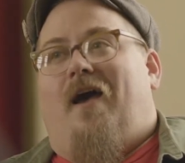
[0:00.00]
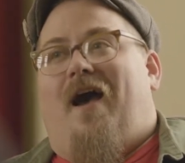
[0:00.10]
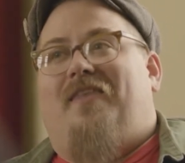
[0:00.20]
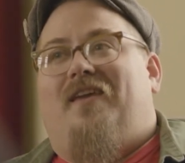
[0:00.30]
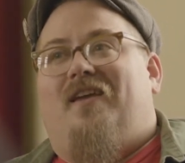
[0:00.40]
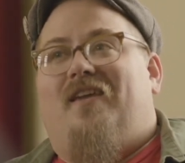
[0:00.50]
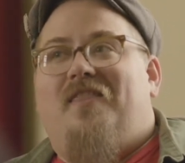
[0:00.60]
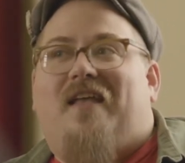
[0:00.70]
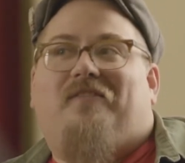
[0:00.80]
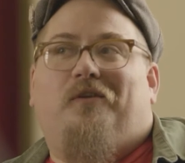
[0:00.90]
I think,
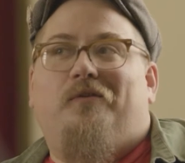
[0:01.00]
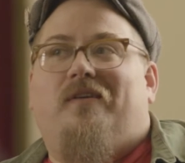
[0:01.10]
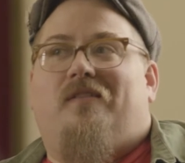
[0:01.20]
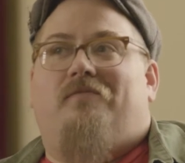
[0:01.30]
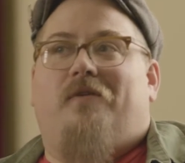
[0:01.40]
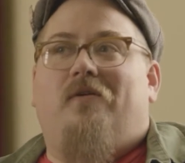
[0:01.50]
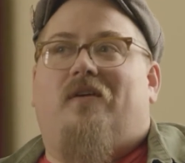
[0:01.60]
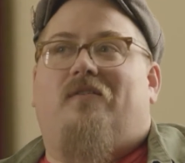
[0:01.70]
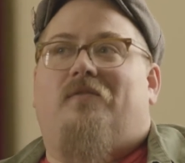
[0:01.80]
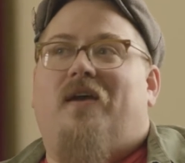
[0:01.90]
again, that's losing the
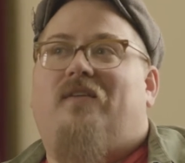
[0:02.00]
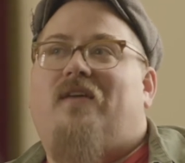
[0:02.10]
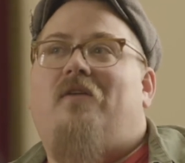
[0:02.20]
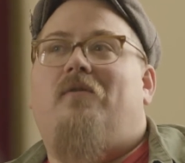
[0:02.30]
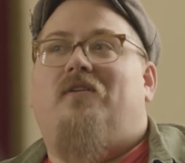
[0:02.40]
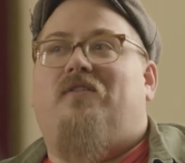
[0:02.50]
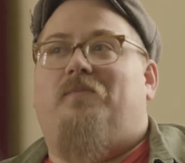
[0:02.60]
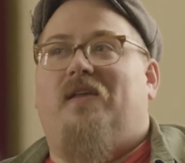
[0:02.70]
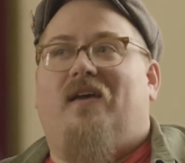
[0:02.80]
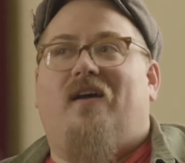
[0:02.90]
focus, right? Because I don't want to just
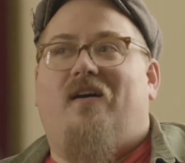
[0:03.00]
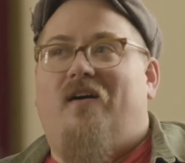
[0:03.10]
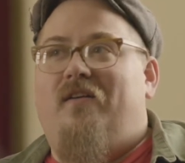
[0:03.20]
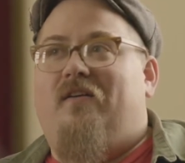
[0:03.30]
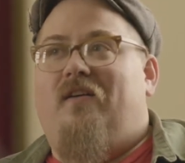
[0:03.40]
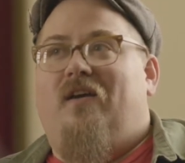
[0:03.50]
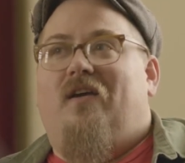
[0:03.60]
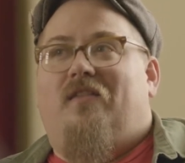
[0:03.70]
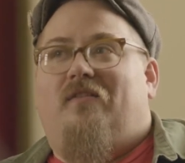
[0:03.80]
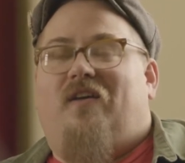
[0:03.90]
be like, oh,
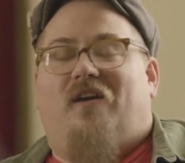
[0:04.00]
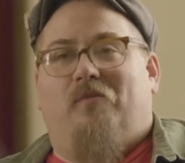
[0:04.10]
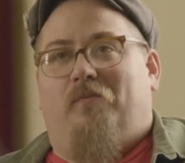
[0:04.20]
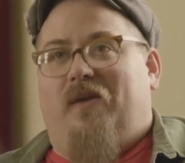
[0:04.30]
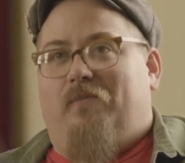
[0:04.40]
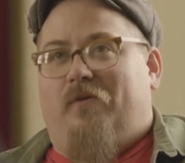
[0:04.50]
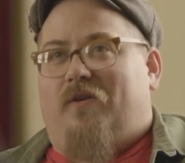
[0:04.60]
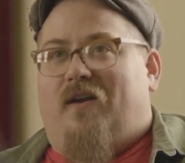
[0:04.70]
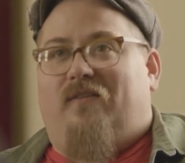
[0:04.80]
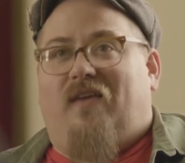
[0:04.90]
they're terrible people
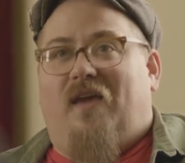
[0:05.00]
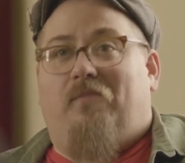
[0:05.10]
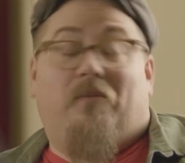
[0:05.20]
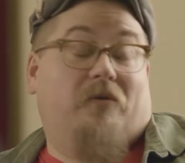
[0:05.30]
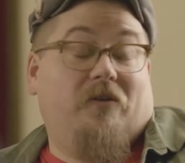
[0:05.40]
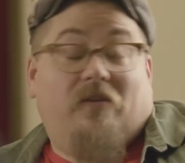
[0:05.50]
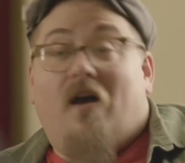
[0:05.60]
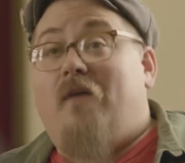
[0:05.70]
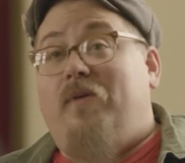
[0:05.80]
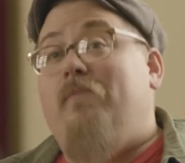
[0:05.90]
trying to scam people, because there
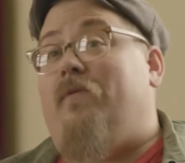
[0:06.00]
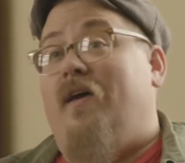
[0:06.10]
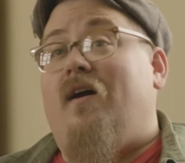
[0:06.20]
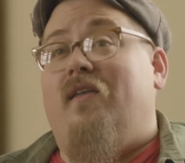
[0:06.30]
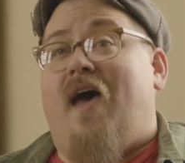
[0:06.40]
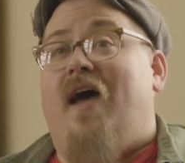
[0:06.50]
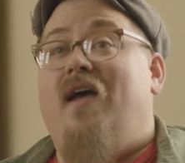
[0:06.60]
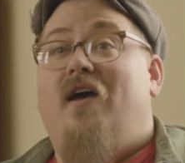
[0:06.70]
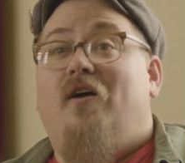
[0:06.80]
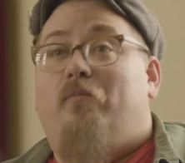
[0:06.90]
are people that are that.
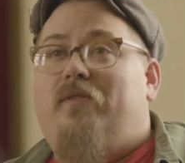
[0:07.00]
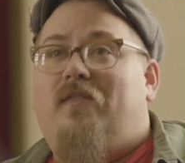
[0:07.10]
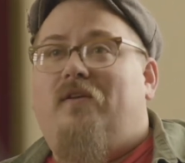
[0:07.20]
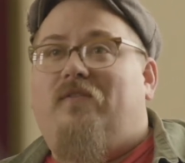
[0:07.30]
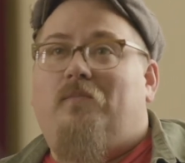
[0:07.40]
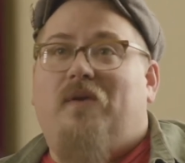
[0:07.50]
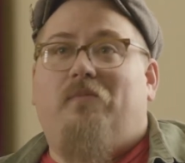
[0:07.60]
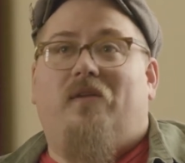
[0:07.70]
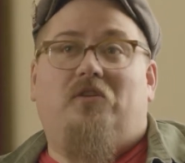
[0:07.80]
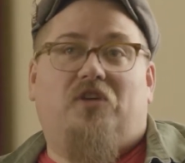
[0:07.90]
But then there's some
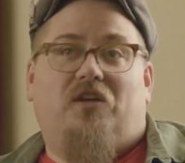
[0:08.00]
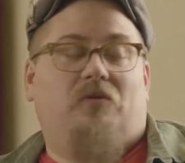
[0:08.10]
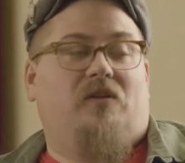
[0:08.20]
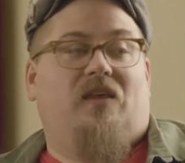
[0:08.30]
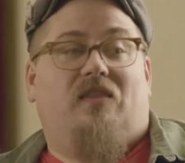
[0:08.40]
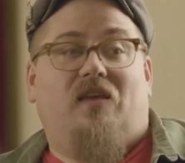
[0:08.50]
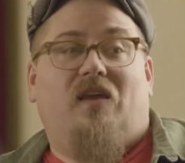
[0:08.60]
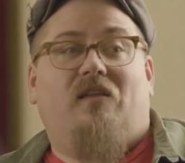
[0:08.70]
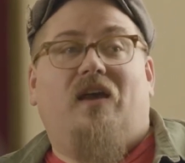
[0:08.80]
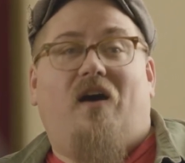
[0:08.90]
people that genuinely
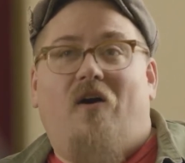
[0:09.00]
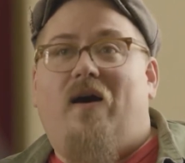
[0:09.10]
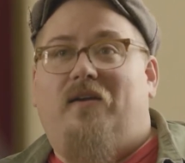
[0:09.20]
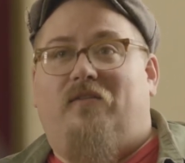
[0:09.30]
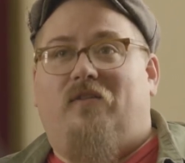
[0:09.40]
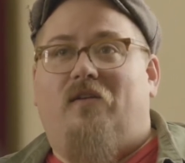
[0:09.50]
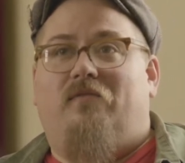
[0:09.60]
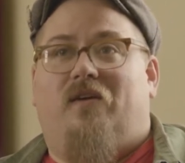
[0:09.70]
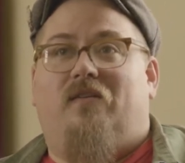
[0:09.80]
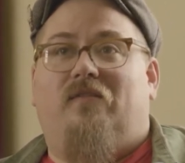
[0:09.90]
think oh, I
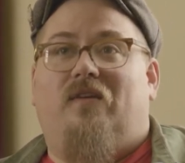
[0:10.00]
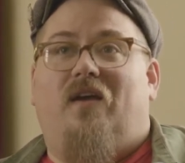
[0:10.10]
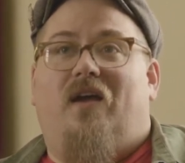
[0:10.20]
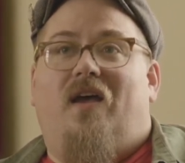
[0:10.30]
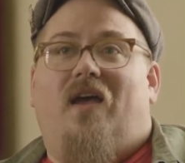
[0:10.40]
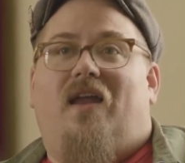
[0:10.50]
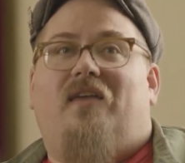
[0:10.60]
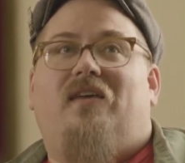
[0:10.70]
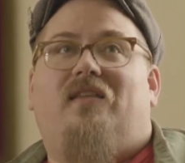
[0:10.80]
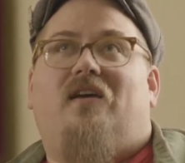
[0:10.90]
deserve this. And
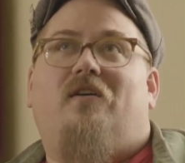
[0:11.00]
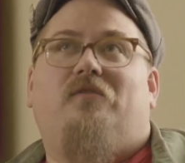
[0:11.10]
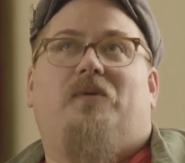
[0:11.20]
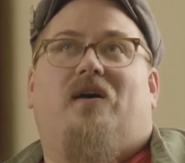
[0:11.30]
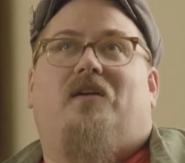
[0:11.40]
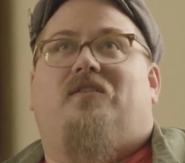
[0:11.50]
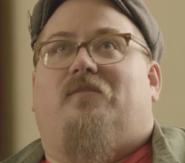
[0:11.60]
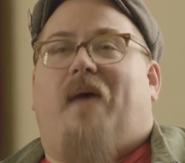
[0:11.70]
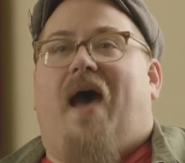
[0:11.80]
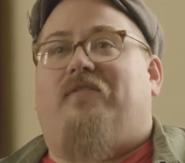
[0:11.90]
I think that goes beyond
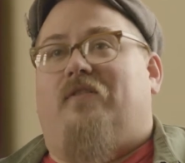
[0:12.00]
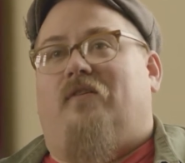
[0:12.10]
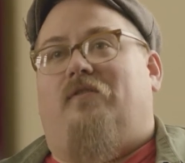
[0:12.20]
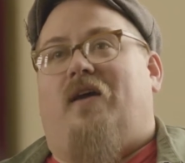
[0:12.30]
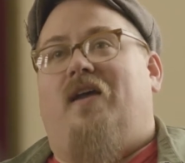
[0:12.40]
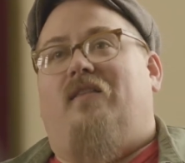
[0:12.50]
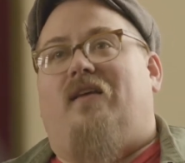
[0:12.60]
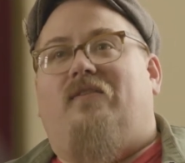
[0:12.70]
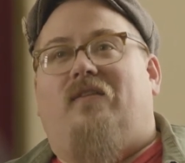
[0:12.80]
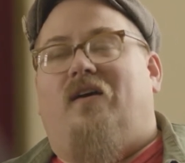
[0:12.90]
just pastors, right?
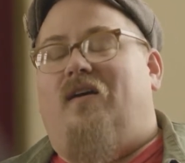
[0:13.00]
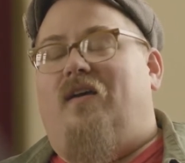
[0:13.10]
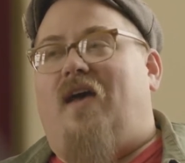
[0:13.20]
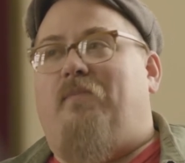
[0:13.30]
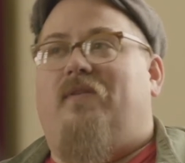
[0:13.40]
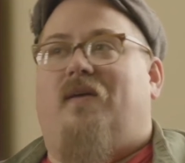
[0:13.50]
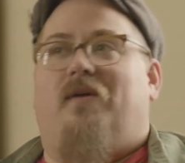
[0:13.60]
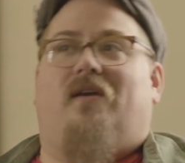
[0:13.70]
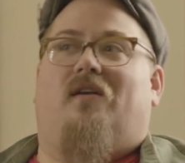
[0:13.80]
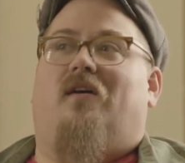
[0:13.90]
That's an
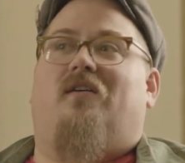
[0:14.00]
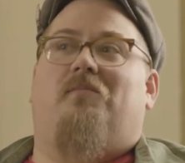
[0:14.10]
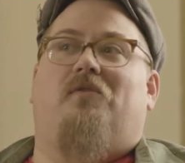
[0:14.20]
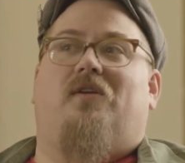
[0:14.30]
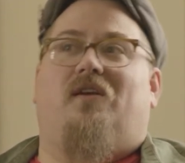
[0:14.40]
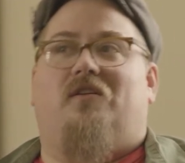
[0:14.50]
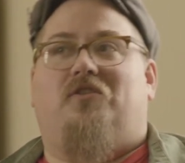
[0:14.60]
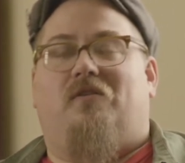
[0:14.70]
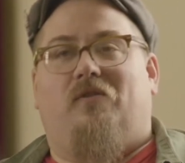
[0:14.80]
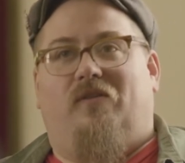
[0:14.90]
epidemic in our community in
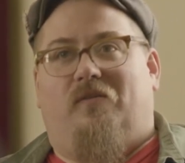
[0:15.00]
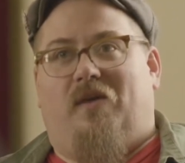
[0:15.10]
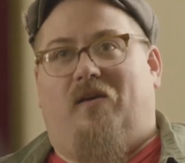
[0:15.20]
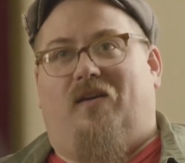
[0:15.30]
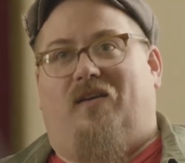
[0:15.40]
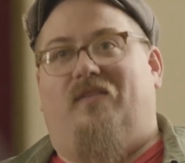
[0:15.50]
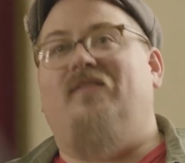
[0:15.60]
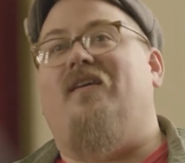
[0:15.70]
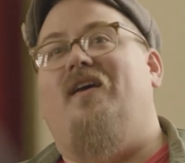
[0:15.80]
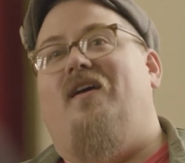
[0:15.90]
general as Americans.